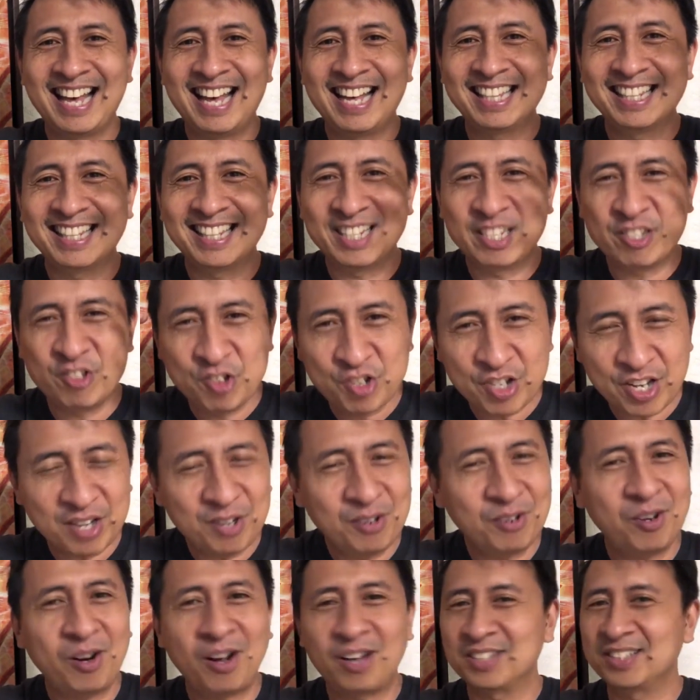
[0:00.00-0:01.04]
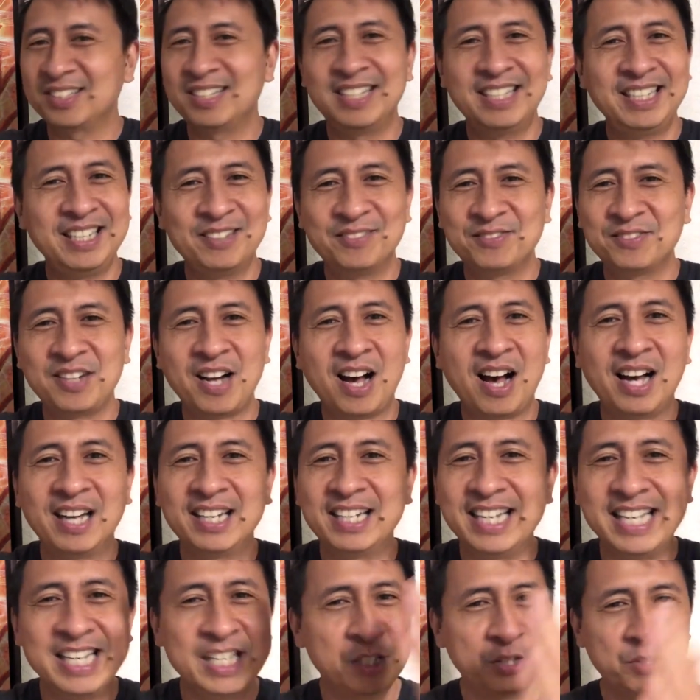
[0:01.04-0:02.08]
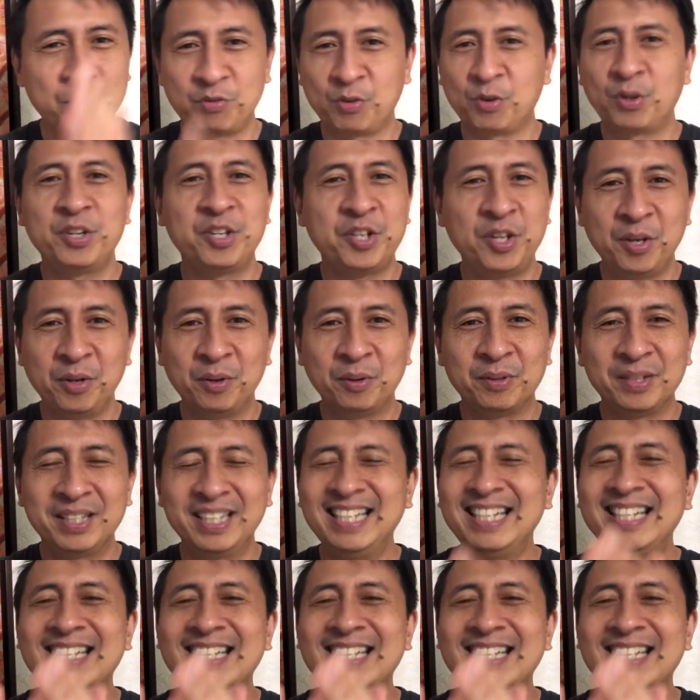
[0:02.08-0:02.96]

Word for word: that the generosity of God is for you.